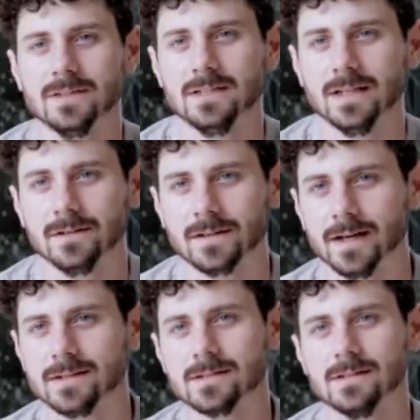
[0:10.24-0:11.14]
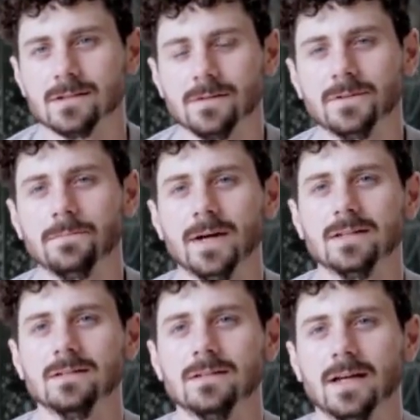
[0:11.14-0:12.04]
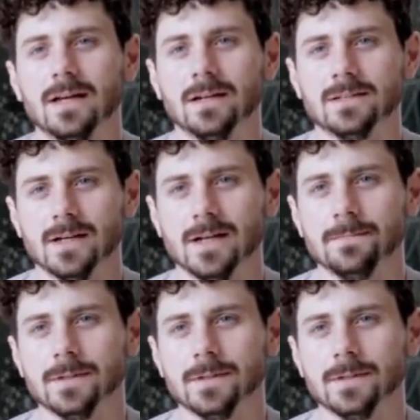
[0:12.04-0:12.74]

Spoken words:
a detailed task, it's often better to take our time